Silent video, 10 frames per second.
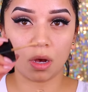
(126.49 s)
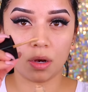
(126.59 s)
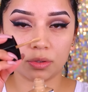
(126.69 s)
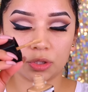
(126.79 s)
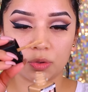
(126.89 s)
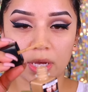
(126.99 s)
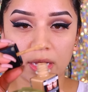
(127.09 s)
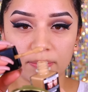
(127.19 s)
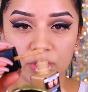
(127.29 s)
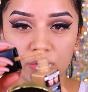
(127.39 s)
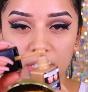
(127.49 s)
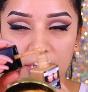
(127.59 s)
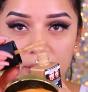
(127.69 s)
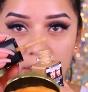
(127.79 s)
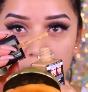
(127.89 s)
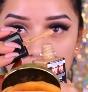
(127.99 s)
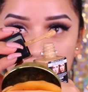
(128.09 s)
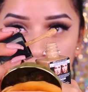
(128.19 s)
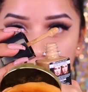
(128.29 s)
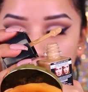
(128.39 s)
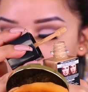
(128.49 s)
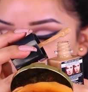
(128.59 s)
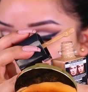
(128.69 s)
Oh, so it comes like this.